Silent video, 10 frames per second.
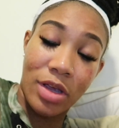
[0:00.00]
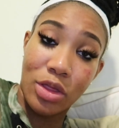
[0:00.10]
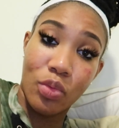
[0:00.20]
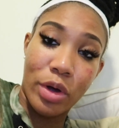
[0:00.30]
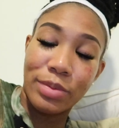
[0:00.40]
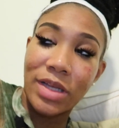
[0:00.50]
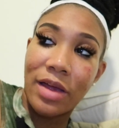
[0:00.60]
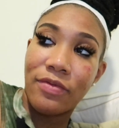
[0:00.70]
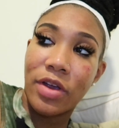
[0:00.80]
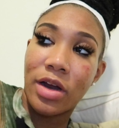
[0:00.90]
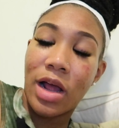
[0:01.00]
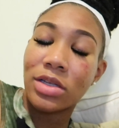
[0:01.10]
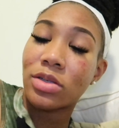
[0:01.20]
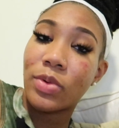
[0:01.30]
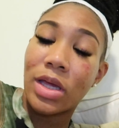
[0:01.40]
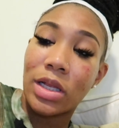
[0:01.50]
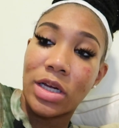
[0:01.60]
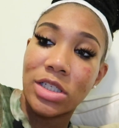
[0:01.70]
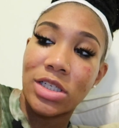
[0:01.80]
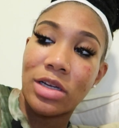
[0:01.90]
get the website figured out so we can
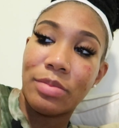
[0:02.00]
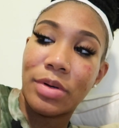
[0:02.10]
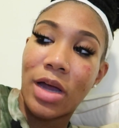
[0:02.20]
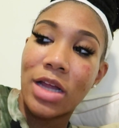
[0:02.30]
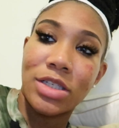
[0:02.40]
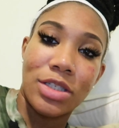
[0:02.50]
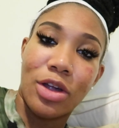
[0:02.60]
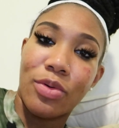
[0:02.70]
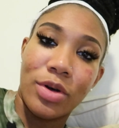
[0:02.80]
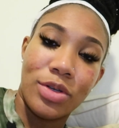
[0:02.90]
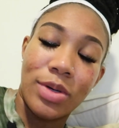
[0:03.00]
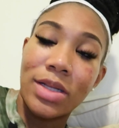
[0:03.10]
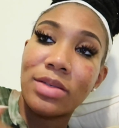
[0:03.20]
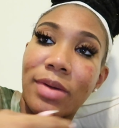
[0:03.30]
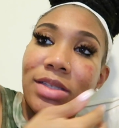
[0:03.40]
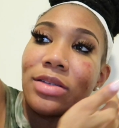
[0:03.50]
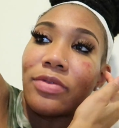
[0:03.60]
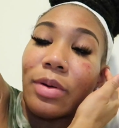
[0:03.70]
launch it. But I just don't want to do that to myself.